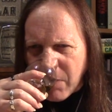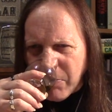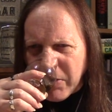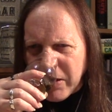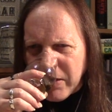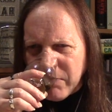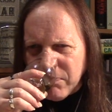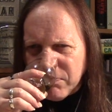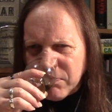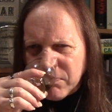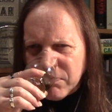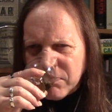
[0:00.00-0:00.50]
I
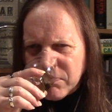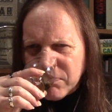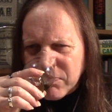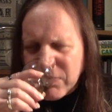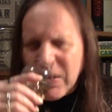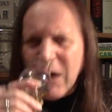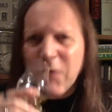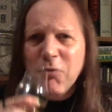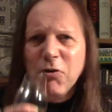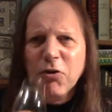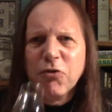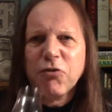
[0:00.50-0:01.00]
mean,
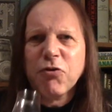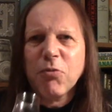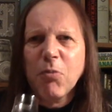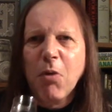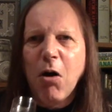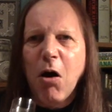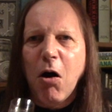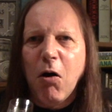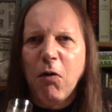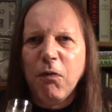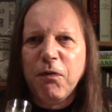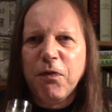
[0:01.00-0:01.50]
there is
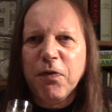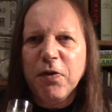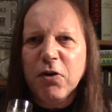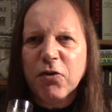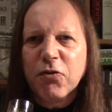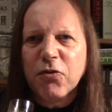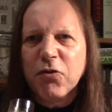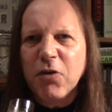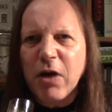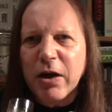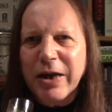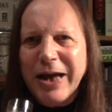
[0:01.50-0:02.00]
some
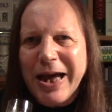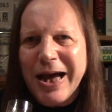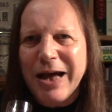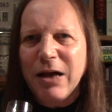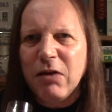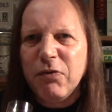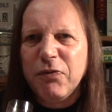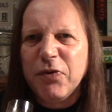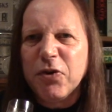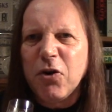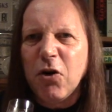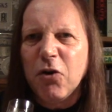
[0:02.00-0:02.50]
obvious
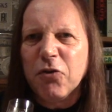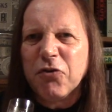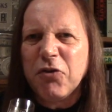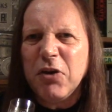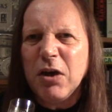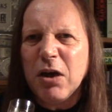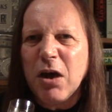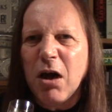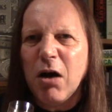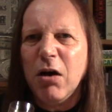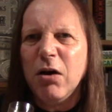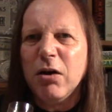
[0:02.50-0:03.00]

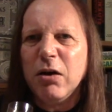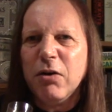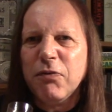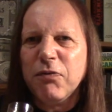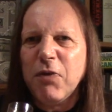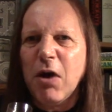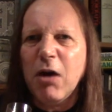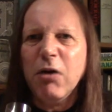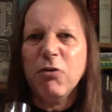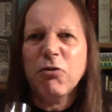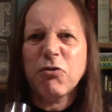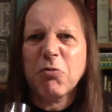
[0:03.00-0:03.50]
Calvados-y kind of
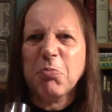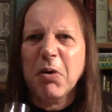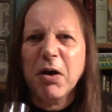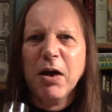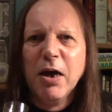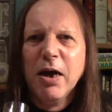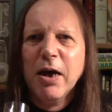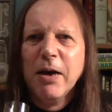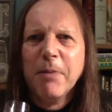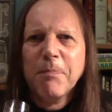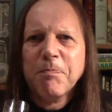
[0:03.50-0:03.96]
notes, but